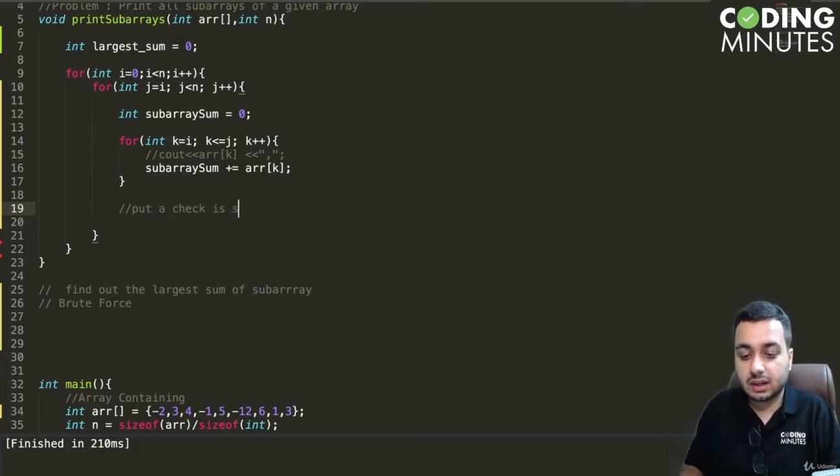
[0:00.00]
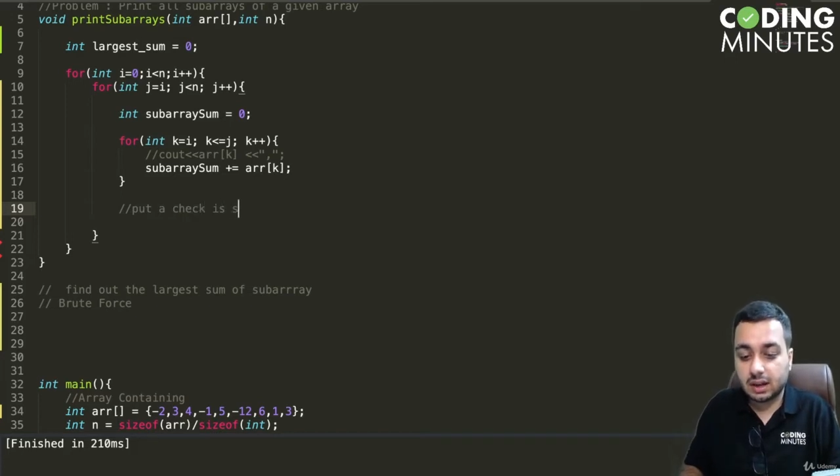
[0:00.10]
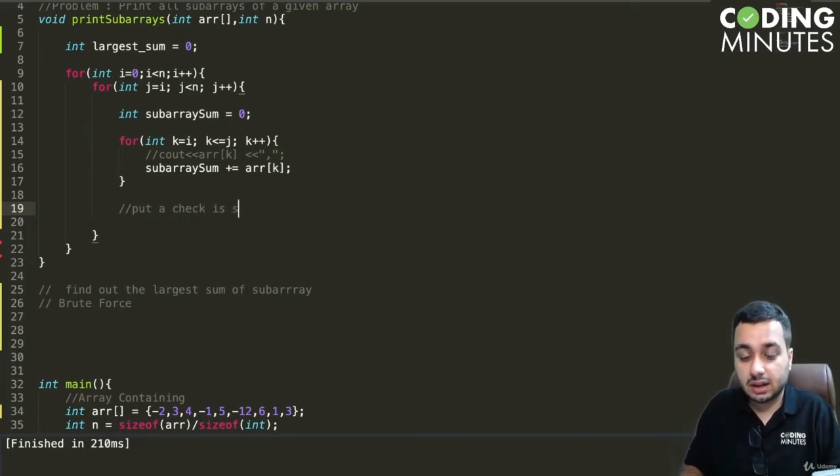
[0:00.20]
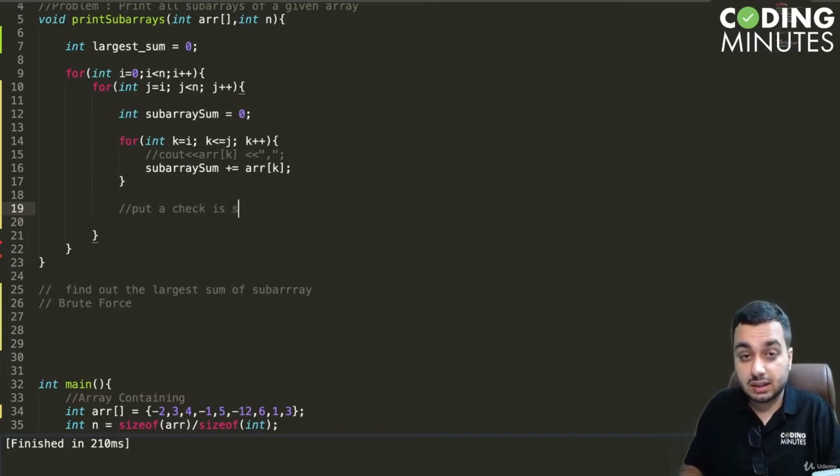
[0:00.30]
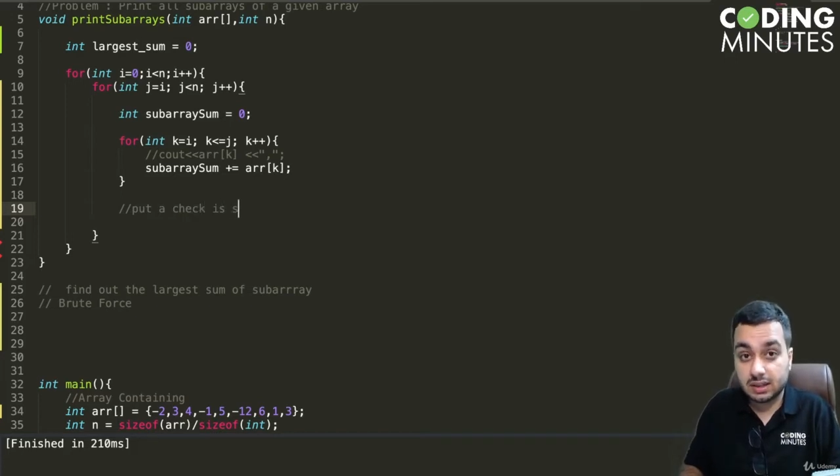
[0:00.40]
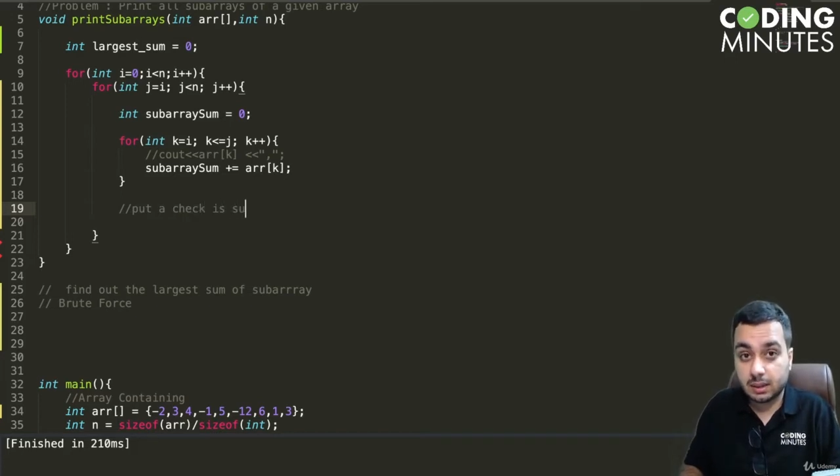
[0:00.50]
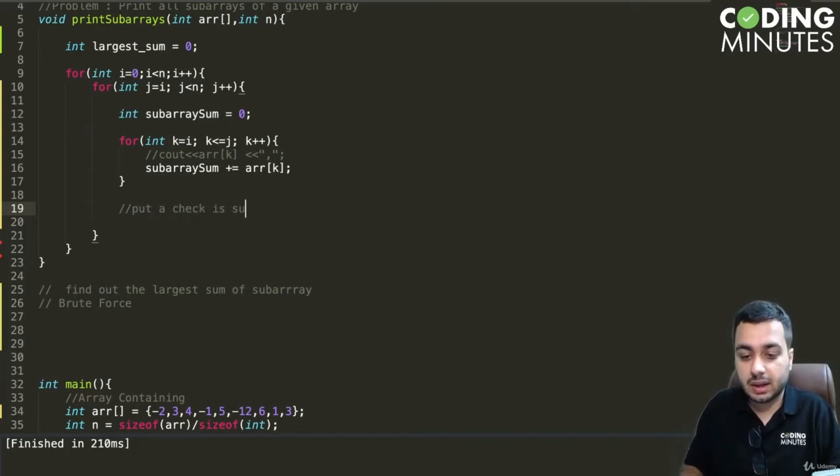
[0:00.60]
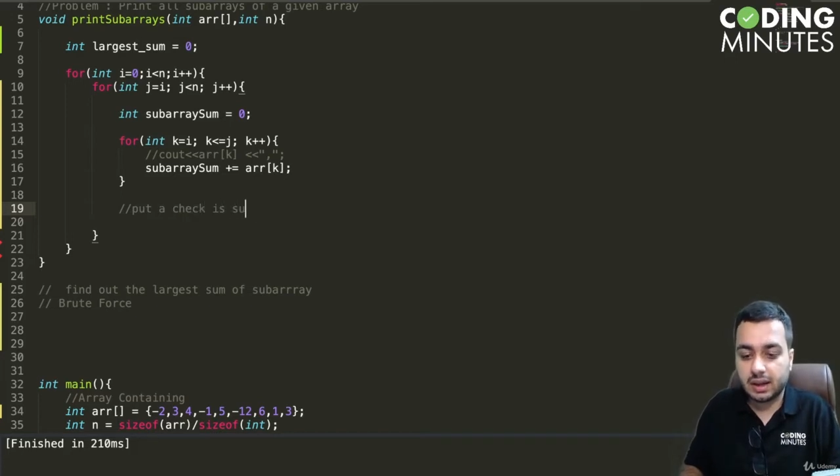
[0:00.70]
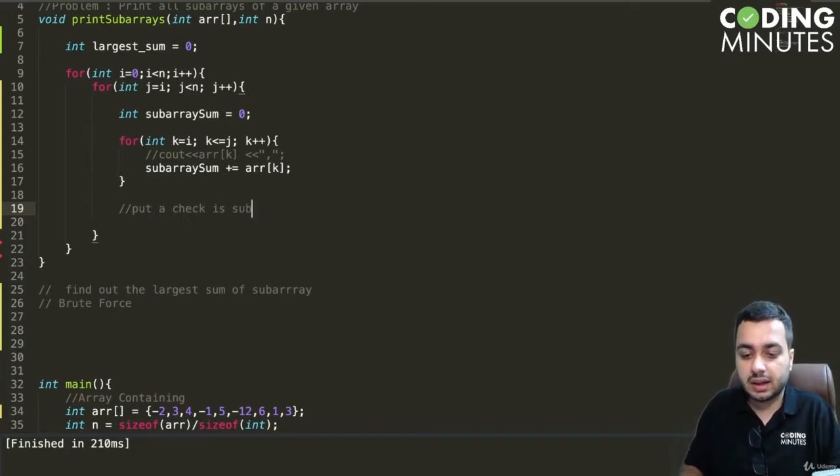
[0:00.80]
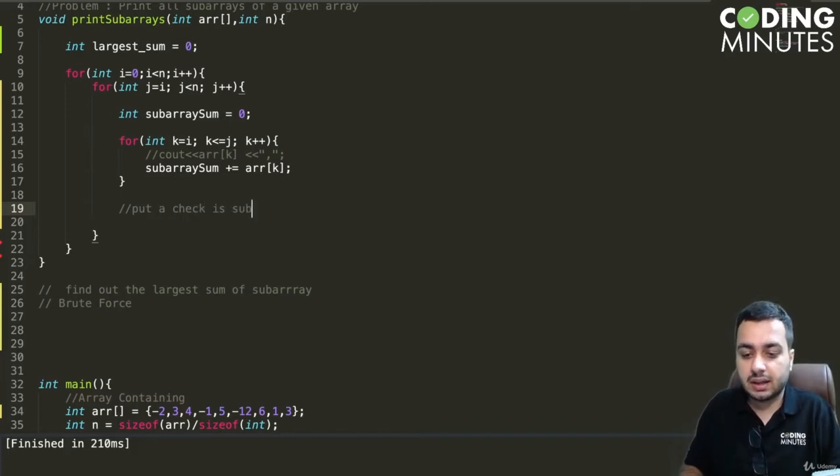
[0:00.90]
current
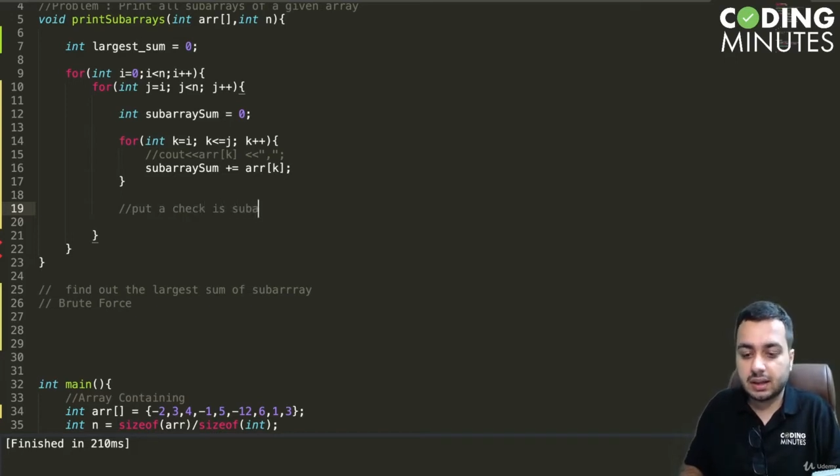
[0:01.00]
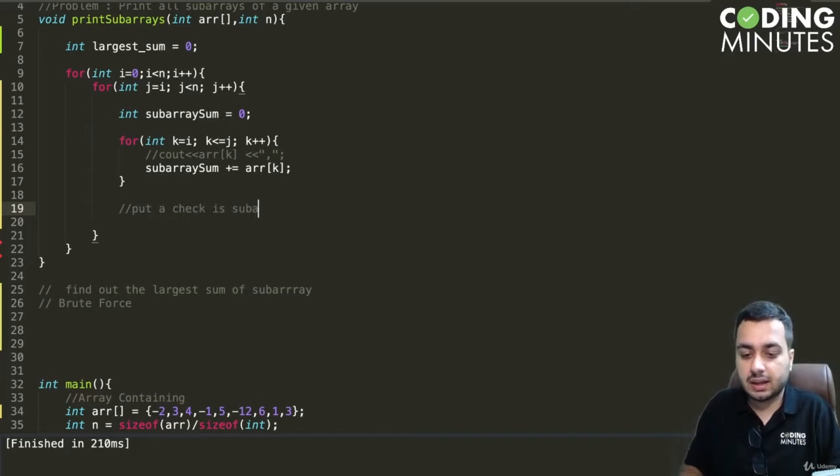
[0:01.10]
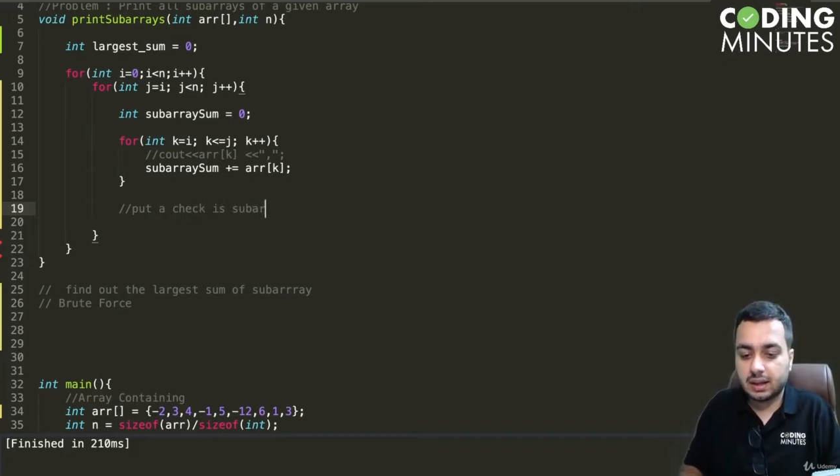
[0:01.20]
subarray